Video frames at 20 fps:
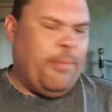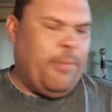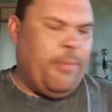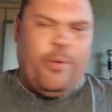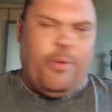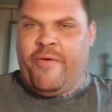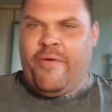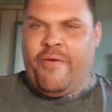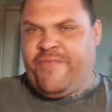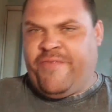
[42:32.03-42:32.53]

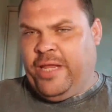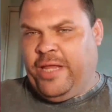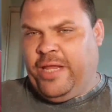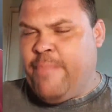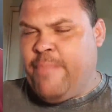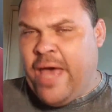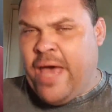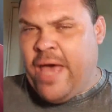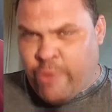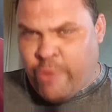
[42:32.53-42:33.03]
And we were
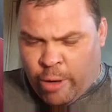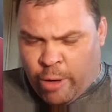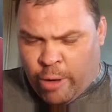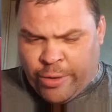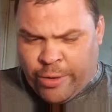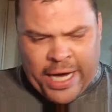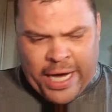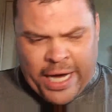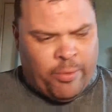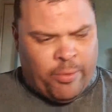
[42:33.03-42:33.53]
filling Main
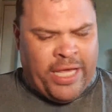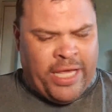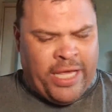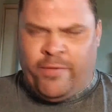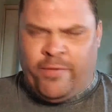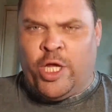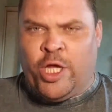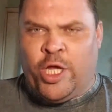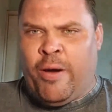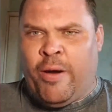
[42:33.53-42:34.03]
Road out,
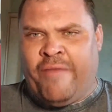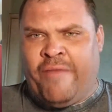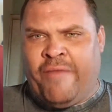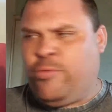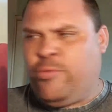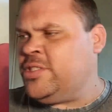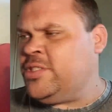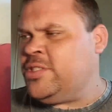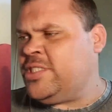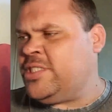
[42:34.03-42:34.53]
even though
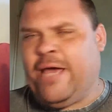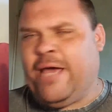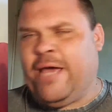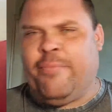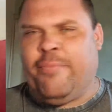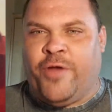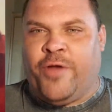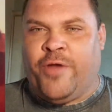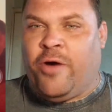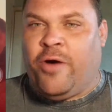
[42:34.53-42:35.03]
everyone's
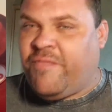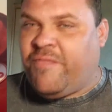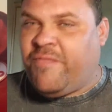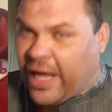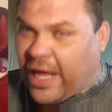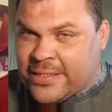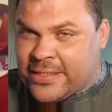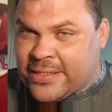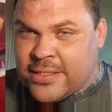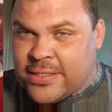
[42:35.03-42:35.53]
saying we've no
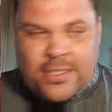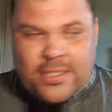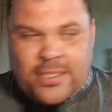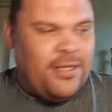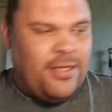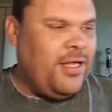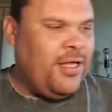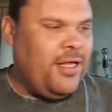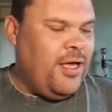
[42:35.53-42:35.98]
fans.